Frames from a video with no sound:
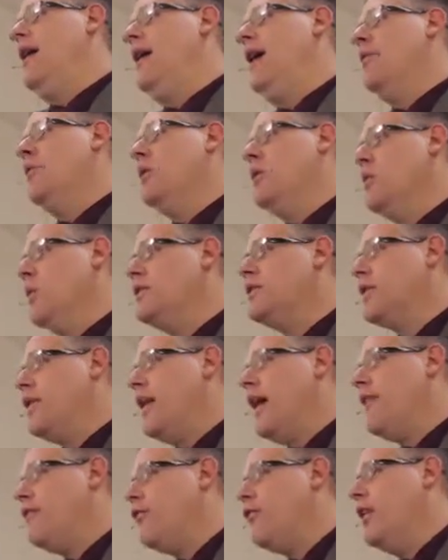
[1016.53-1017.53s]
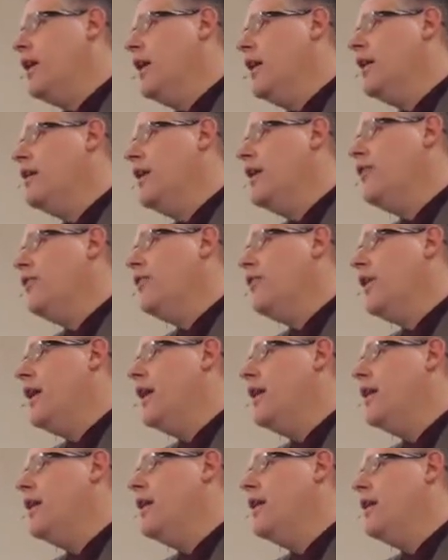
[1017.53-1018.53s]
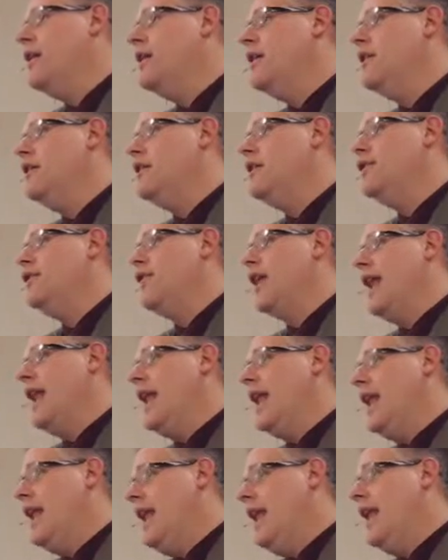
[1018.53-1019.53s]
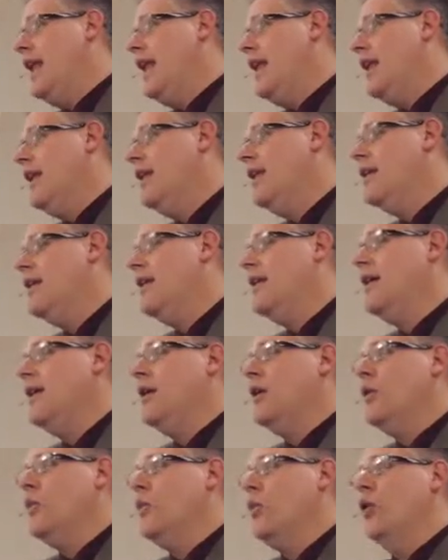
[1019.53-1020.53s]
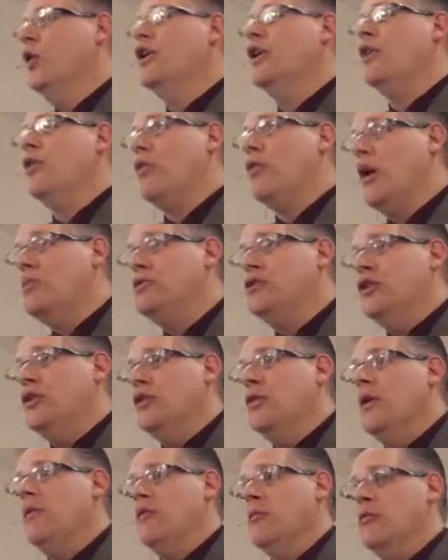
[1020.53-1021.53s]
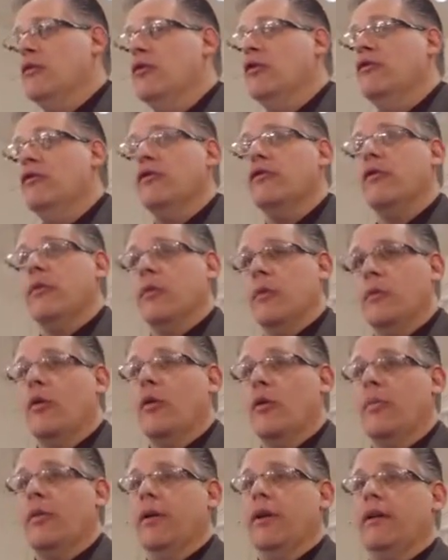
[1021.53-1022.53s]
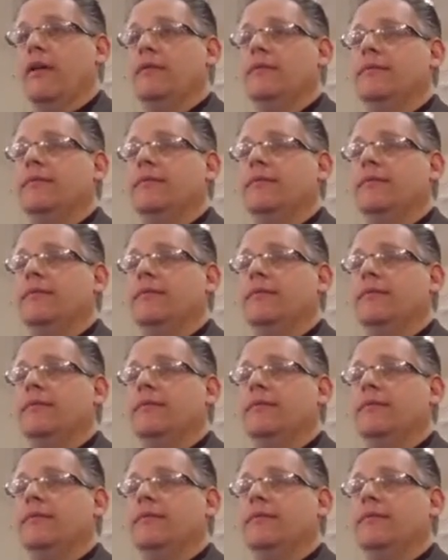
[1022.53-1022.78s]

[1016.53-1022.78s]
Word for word: And we went to that friend and said, You say it again, we'll interrupt you and remove you from the pulpit.